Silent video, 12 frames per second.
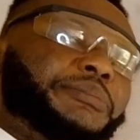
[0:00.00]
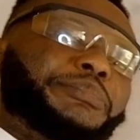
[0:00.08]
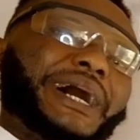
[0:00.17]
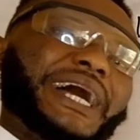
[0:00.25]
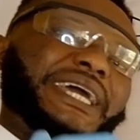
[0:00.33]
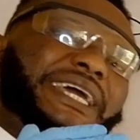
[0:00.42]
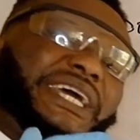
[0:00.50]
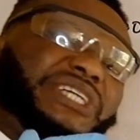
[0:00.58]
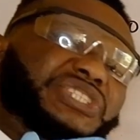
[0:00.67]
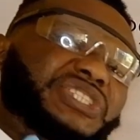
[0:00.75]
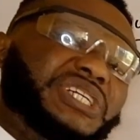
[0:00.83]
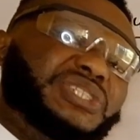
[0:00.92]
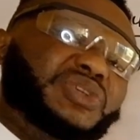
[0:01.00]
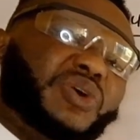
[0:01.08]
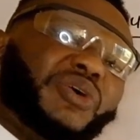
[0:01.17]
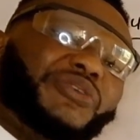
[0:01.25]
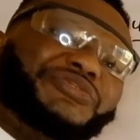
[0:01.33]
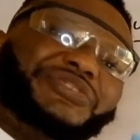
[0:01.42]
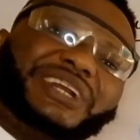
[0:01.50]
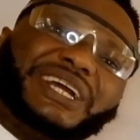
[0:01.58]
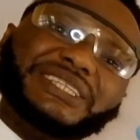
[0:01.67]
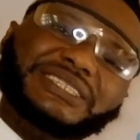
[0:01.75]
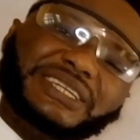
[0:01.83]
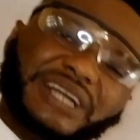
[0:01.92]
by exchange of
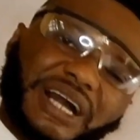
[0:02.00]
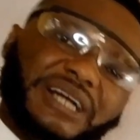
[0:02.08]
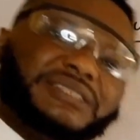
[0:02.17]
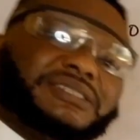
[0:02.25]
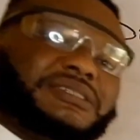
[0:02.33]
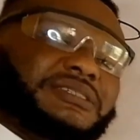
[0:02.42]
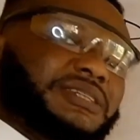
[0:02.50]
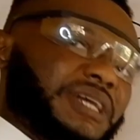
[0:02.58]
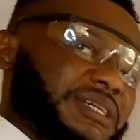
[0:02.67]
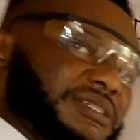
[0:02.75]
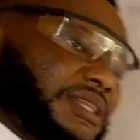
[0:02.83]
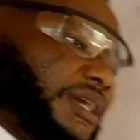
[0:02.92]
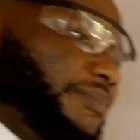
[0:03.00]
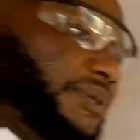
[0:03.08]
radicals. Yes, let